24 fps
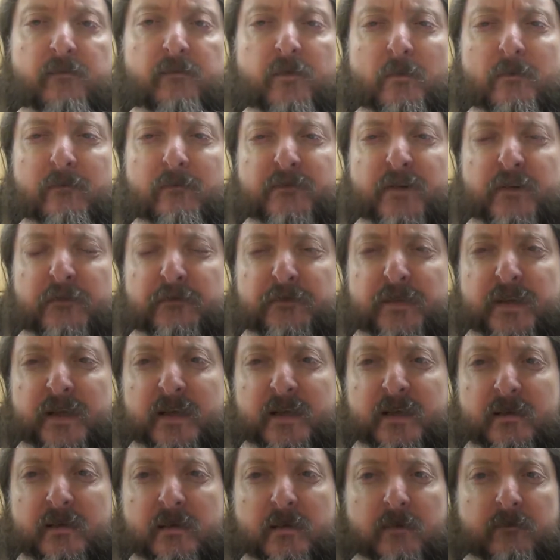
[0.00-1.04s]
from
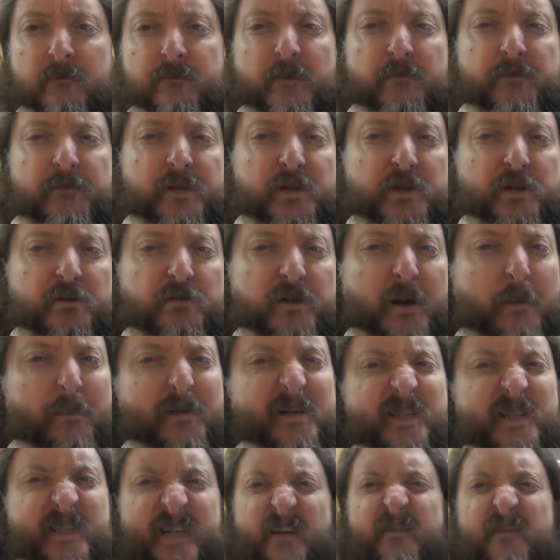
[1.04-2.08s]
50, uh, 52, number
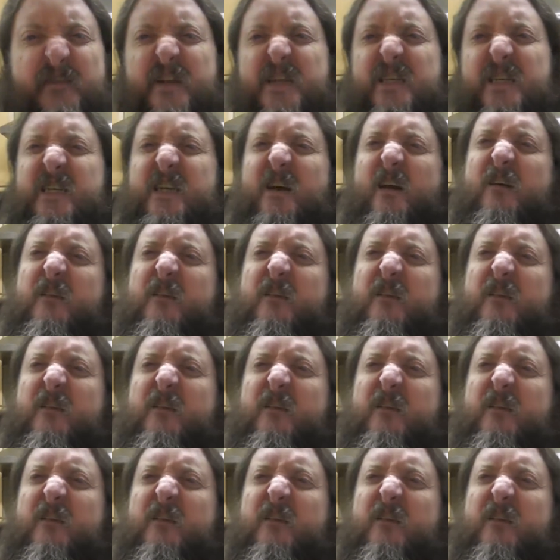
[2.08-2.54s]
7, is it?